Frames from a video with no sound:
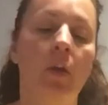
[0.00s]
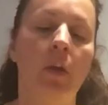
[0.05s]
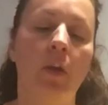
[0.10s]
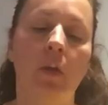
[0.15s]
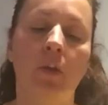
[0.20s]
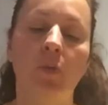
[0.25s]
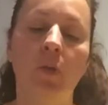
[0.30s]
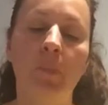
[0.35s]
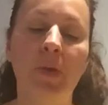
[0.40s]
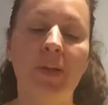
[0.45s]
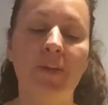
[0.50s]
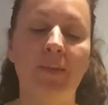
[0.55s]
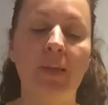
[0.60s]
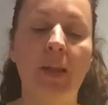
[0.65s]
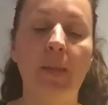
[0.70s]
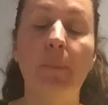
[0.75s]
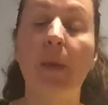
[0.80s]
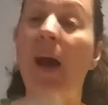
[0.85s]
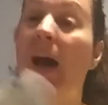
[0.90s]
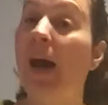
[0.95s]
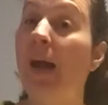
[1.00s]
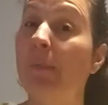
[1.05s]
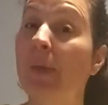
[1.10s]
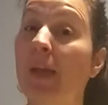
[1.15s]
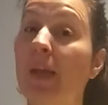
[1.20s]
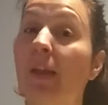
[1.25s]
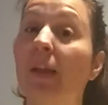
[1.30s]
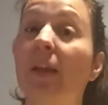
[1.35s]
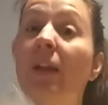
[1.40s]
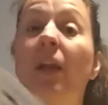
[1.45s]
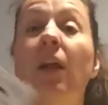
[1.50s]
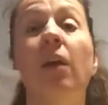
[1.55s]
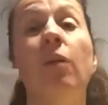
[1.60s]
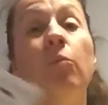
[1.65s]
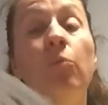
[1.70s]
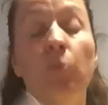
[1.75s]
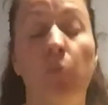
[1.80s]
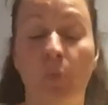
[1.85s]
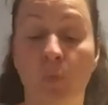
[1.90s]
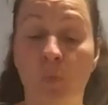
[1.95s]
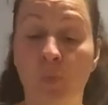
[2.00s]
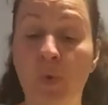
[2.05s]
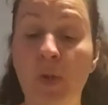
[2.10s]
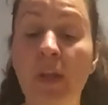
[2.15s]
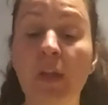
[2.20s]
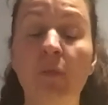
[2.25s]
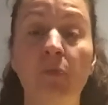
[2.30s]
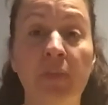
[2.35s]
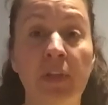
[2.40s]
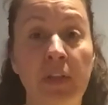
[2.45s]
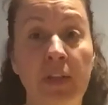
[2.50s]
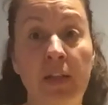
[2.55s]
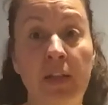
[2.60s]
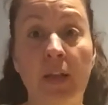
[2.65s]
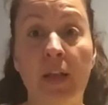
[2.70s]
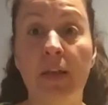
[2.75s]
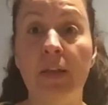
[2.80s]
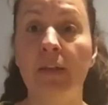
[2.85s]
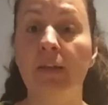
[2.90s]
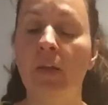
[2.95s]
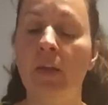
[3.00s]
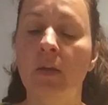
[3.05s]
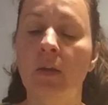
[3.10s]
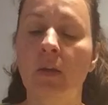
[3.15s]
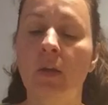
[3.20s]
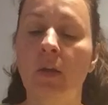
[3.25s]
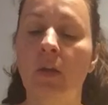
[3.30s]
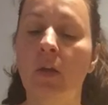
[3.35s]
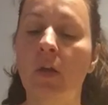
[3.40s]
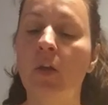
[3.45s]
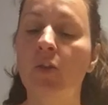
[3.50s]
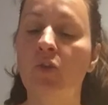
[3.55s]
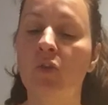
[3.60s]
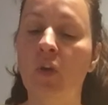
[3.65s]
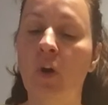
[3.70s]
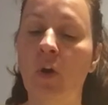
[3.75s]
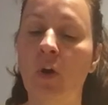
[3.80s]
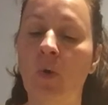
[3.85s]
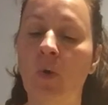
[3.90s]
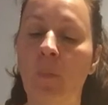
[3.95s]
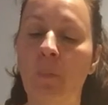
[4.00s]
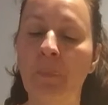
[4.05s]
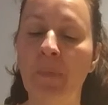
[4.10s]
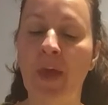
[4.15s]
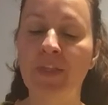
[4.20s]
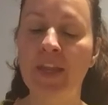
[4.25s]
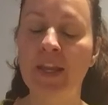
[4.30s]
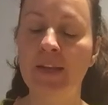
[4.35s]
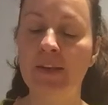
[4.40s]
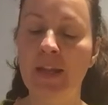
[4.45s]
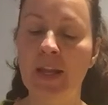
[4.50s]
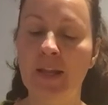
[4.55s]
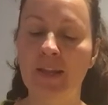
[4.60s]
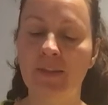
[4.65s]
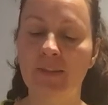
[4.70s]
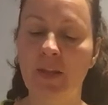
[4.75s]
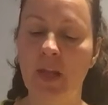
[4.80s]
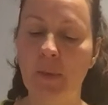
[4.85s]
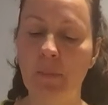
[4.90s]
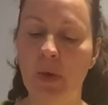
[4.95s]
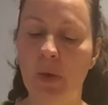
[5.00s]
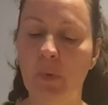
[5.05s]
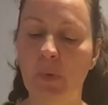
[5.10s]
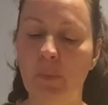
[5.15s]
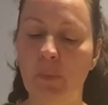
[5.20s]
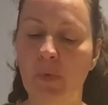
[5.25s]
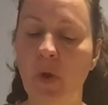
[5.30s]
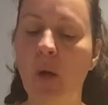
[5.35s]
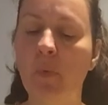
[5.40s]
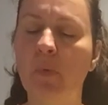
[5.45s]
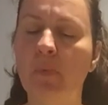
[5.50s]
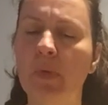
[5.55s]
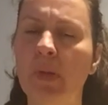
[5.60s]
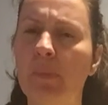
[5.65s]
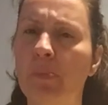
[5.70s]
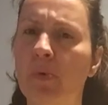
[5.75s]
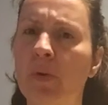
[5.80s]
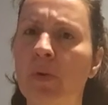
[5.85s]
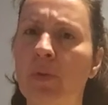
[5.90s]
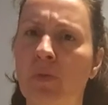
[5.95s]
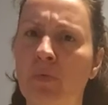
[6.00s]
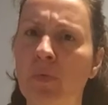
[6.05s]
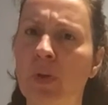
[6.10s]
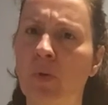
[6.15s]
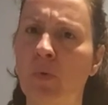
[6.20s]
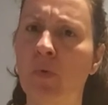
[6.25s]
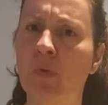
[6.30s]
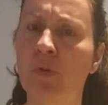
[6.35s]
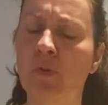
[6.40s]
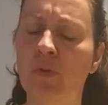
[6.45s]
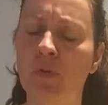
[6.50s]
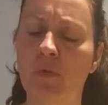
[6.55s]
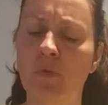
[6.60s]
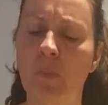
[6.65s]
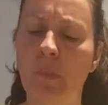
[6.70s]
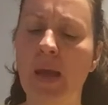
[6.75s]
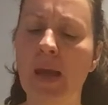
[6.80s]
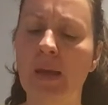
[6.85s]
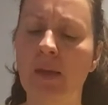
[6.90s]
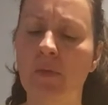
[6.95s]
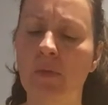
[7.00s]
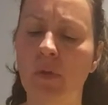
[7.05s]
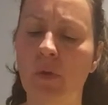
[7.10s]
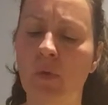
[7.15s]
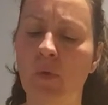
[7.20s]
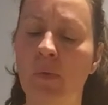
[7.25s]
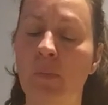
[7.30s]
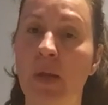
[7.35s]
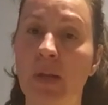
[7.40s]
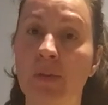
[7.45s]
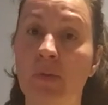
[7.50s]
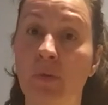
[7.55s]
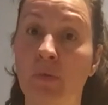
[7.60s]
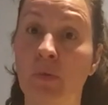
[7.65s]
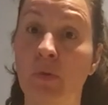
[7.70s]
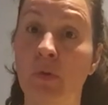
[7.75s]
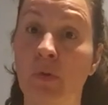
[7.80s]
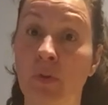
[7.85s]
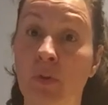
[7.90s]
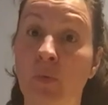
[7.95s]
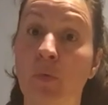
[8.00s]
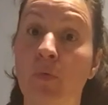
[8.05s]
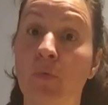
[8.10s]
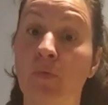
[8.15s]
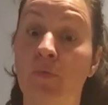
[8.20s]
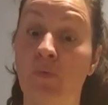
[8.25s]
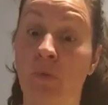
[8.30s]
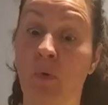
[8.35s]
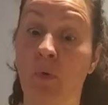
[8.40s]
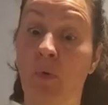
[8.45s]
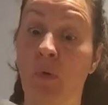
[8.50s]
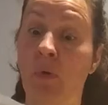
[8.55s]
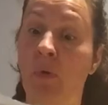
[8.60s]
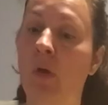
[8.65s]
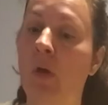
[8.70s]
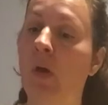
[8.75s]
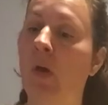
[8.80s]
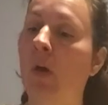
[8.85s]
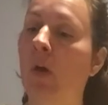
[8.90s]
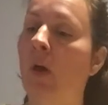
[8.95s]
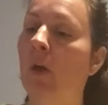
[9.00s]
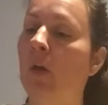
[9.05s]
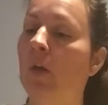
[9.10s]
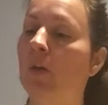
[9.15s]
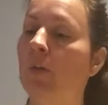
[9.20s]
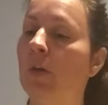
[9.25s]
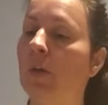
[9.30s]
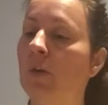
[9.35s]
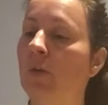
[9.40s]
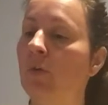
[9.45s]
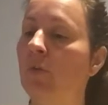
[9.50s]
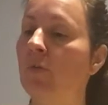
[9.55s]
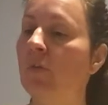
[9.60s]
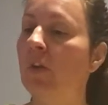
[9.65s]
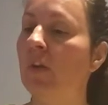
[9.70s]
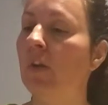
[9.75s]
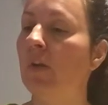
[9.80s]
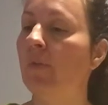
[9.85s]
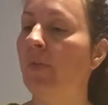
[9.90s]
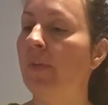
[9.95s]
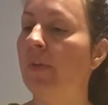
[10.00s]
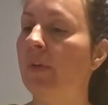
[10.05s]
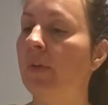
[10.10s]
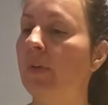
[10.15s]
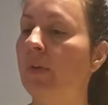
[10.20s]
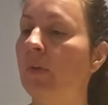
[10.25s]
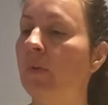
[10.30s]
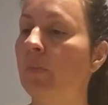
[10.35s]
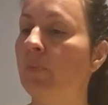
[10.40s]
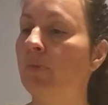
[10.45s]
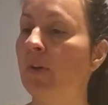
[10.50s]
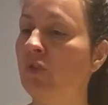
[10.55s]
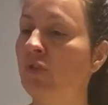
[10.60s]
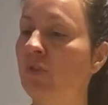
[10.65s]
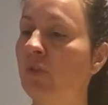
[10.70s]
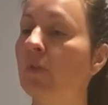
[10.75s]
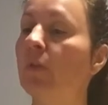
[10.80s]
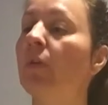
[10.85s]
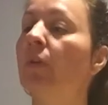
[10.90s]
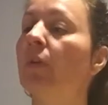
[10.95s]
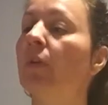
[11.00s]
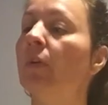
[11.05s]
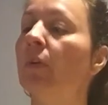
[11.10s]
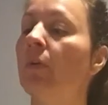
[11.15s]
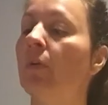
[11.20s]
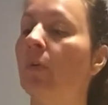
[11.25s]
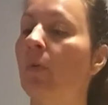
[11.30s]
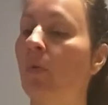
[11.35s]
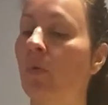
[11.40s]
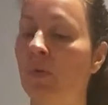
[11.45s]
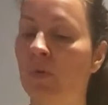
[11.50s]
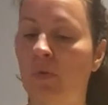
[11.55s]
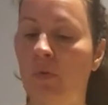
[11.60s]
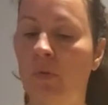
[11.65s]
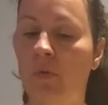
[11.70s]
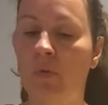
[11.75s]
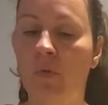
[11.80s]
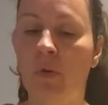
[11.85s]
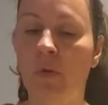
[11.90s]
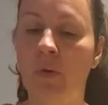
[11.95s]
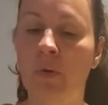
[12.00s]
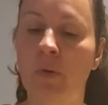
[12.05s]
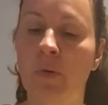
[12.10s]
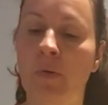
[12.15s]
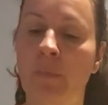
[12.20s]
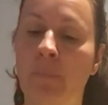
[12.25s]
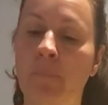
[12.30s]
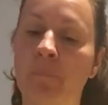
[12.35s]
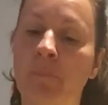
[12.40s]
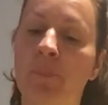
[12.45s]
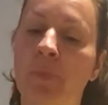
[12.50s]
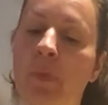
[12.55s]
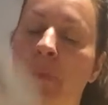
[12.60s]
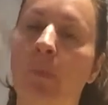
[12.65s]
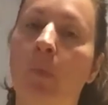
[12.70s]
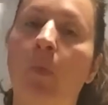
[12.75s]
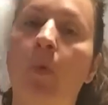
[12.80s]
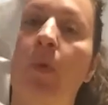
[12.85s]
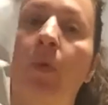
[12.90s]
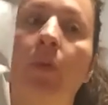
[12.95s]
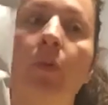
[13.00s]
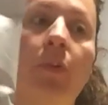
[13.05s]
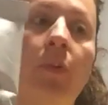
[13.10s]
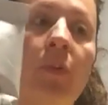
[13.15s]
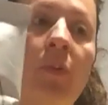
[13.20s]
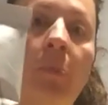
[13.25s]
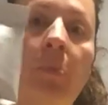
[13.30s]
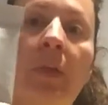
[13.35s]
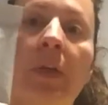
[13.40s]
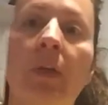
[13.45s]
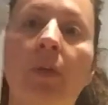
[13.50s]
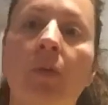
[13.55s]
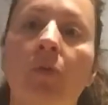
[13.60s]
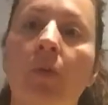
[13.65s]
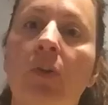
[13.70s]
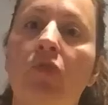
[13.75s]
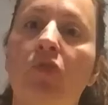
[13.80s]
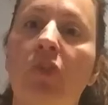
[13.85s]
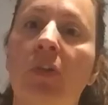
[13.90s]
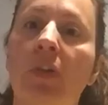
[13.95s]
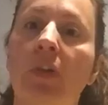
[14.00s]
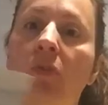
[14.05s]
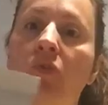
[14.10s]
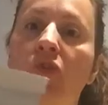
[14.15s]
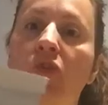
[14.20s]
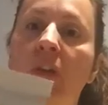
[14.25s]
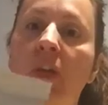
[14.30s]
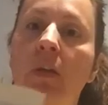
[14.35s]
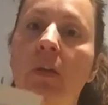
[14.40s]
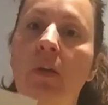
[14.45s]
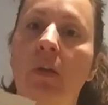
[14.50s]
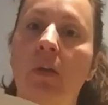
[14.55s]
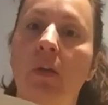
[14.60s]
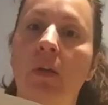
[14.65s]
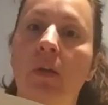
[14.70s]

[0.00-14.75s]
So mix it up. I made it. We really liked it. So I think next time I would probably put three quarters of the packet though, and my slow cooker was full. You can use it in the pressure cooker or slow cooker. More crispy, crunchy chicken.